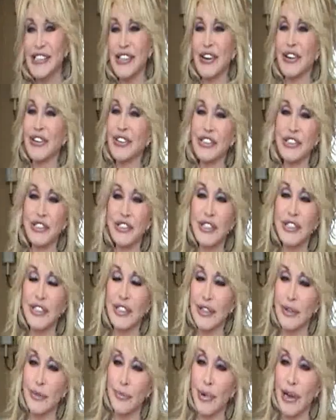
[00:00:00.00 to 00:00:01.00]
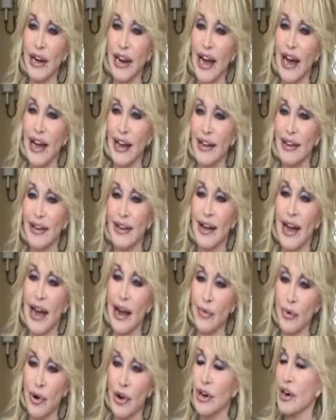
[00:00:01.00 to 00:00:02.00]
So sure, but
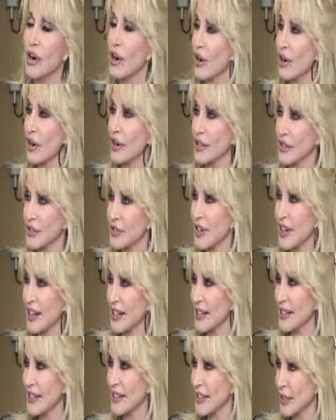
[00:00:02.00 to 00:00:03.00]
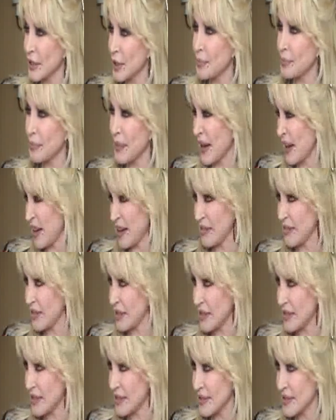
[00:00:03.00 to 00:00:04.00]
I work hard at trying to get up out of
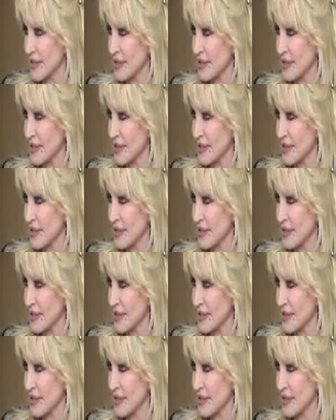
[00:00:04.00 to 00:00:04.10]
it